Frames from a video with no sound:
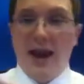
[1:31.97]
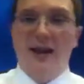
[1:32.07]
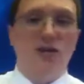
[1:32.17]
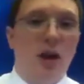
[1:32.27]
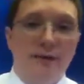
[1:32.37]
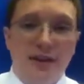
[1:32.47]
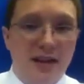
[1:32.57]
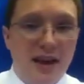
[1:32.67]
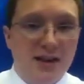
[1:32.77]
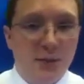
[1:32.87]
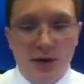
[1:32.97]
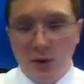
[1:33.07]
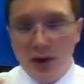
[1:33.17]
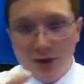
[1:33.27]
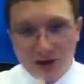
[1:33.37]
kicks off to the east, but
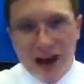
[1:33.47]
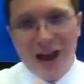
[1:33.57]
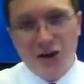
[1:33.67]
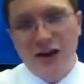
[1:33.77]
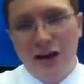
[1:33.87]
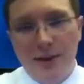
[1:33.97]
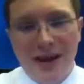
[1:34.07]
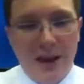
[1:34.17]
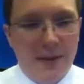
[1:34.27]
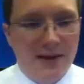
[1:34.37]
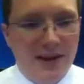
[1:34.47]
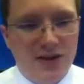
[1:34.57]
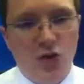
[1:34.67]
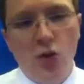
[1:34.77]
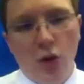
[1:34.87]
what's actually going to be keeping
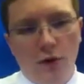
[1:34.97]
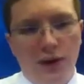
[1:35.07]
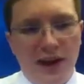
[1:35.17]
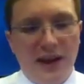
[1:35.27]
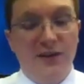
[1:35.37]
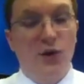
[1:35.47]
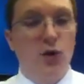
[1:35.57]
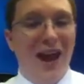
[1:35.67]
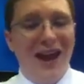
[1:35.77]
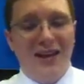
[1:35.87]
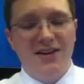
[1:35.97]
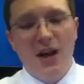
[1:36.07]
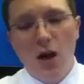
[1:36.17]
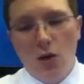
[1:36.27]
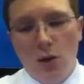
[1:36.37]
things cool over the next few days
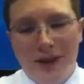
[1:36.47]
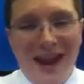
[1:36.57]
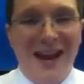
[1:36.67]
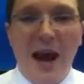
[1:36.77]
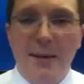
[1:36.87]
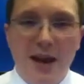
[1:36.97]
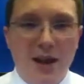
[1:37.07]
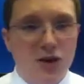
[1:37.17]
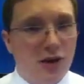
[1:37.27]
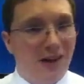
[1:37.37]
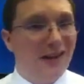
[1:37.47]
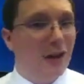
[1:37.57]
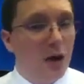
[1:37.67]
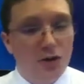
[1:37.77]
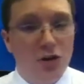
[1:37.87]
will be a combination of that
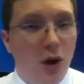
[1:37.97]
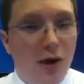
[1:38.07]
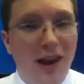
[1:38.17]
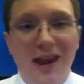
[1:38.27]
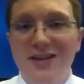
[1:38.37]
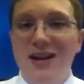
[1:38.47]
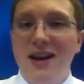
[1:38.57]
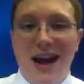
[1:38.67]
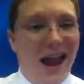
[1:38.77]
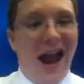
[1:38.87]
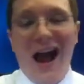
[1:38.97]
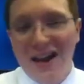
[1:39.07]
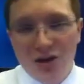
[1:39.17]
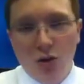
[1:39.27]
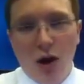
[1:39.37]
low to our east, a
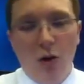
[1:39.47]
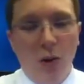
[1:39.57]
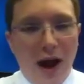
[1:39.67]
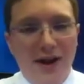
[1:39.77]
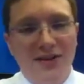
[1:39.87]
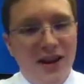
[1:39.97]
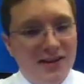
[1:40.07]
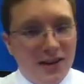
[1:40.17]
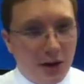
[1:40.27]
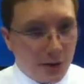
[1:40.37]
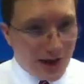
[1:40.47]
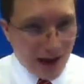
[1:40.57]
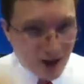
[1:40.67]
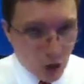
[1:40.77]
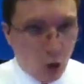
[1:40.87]
high to our west. That's going to create
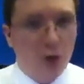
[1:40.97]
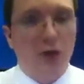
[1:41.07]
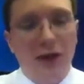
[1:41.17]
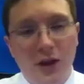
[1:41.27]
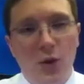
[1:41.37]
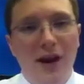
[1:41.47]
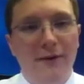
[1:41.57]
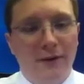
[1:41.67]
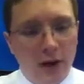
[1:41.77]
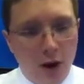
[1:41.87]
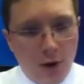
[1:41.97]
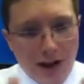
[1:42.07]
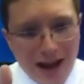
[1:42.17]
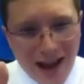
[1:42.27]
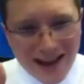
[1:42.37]
a northerly wind flow
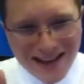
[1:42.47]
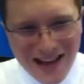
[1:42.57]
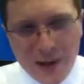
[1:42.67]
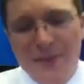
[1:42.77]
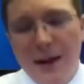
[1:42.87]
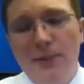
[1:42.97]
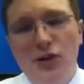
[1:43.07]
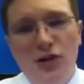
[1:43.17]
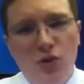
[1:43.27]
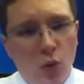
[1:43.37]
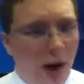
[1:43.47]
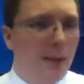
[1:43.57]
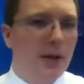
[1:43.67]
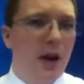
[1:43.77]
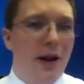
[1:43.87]
and keep temperatures
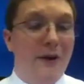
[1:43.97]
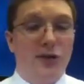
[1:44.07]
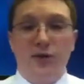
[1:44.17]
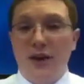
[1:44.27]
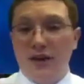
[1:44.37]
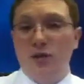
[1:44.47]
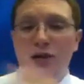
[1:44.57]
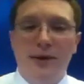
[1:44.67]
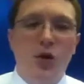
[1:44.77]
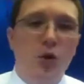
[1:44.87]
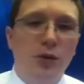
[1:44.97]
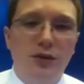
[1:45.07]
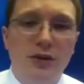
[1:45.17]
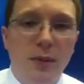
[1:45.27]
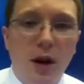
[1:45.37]
well below average. In fact, we're going to be
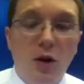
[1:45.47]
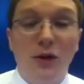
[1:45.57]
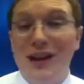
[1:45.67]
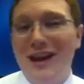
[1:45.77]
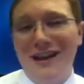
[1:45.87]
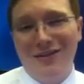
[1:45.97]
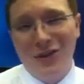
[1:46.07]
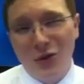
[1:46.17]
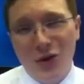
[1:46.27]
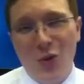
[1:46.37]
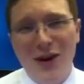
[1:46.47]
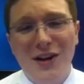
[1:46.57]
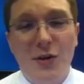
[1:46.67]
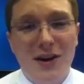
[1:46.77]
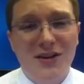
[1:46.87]
cooler tomorrow, only hitting 31
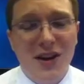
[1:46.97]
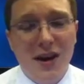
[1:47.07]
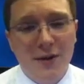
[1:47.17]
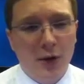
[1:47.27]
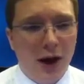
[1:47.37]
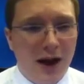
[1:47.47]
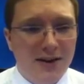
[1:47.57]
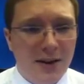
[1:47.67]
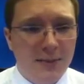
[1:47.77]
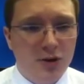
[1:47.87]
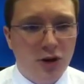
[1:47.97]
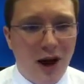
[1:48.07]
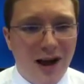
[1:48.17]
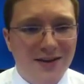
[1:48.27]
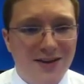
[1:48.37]
degrees for your high temperature
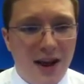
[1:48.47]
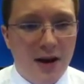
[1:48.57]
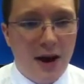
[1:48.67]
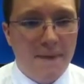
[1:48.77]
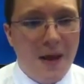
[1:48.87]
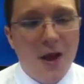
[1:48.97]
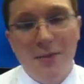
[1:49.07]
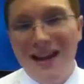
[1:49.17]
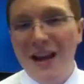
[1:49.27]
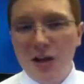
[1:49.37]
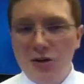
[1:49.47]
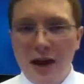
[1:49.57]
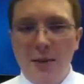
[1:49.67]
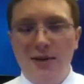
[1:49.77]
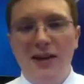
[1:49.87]
on Saturday. Beginning your
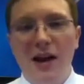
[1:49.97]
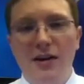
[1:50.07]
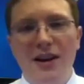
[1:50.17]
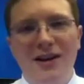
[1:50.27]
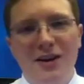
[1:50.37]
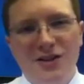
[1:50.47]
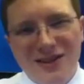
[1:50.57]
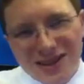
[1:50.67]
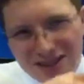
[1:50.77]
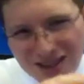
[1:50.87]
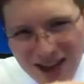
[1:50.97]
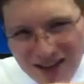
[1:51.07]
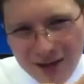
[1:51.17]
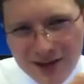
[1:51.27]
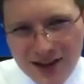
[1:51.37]
day with cloudy conditions and
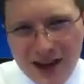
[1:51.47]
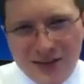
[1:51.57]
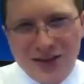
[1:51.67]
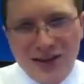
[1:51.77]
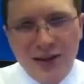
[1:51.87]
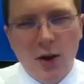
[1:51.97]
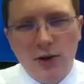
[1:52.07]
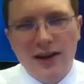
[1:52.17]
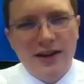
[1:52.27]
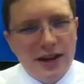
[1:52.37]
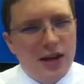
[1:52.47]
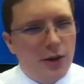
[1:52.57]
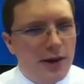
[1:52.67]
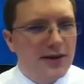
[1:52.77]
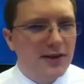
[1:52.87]
seeing those clouds slowly
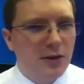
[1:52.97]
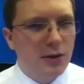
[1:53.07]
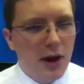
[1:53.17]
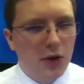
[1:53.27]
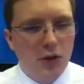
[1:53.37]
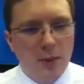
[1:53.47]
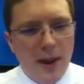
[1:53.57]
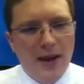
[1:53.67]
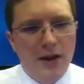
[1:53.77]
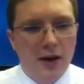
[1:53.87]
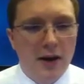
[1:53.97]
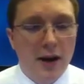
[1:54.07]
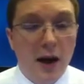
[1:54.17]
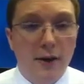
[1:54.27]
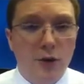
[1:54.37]
decrease throughout the remainder
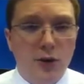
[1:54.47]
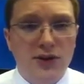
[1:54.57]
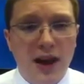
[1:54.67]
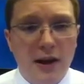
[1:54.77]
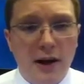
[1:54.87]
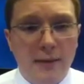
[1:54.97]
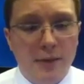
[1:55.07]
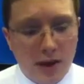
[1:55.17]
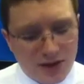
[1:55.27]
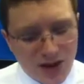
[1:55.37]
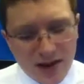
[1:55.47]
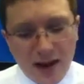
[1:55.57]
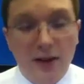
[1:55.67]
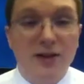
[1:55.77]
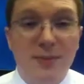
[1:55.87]
of your Saturday. Now,
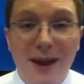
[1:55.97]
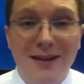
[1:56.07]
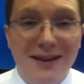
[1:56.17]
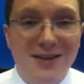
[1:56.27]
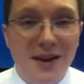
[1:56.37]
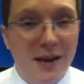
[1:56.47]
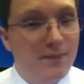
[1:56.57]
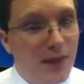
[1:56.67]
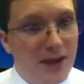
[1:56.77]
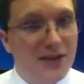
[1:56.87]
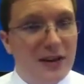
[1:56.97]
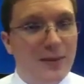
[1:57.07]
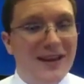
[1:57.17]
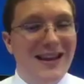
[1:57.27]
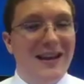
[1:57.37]
Sunday looks mainly sunny. That's going
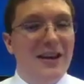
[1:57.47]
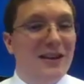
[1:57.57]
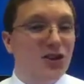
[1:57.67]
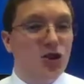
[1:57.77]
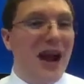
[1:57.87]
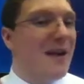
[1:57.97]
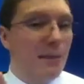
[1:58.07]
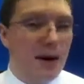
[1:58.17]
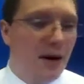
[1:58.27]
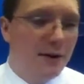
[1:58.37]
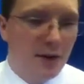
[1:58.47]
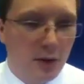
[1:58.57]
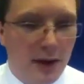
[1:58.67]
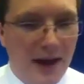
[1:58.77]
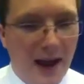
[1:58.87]
to be the gem of the
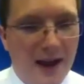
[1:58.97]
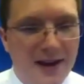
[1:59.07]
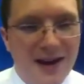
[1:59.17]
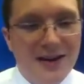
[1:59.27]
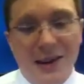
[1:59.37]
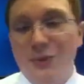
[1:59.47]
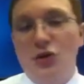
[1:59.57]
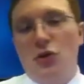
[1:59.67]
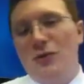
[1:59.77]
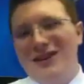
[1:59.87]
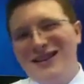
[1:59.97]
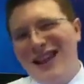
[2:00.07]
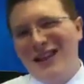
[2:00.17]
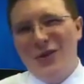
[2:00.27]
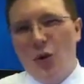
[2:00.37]
weekend. Temperatures will be
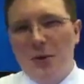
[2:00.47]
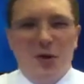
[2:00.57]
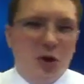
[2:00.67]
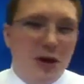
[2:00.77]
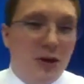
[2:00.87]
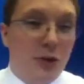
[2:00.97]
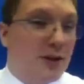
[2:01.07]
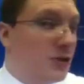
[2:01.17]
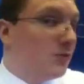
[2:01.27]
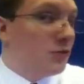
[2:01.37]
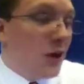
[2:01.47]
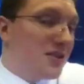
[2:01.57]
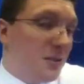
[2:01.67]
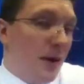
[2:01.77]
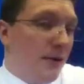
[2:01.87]
slightly warmer, 33, so
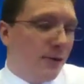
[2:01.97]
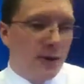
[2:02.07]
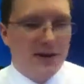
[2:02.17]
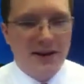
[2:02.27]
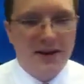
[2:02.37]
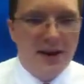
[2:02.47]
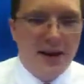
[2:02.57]
just above freezing